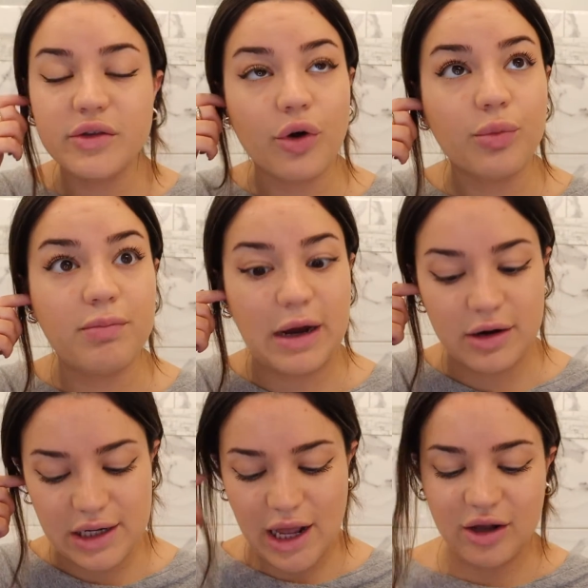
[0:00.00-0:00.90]
So
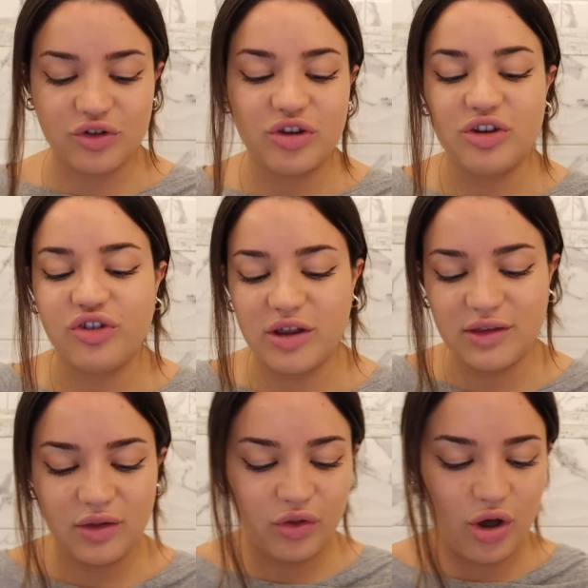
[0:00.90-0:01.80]
Merit actually
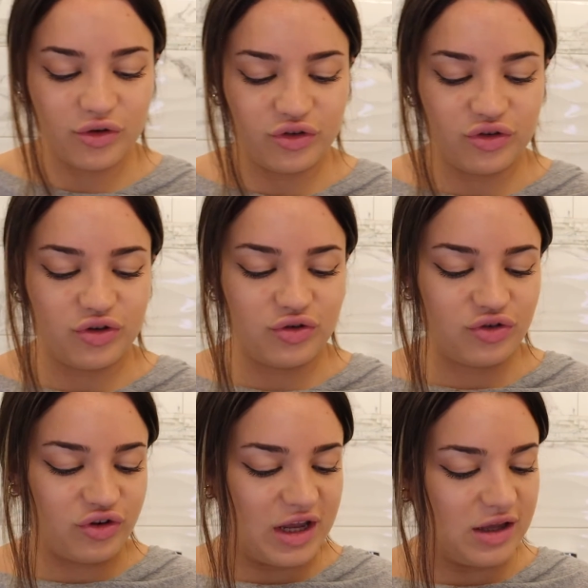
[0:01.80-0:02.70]
just launched new
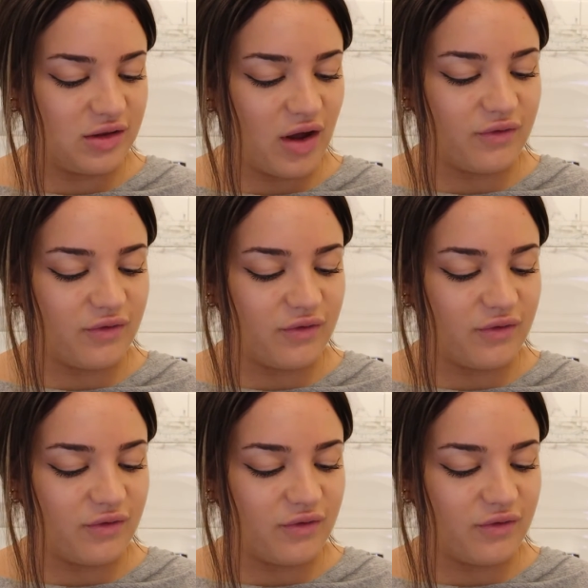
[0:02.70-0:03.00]
shades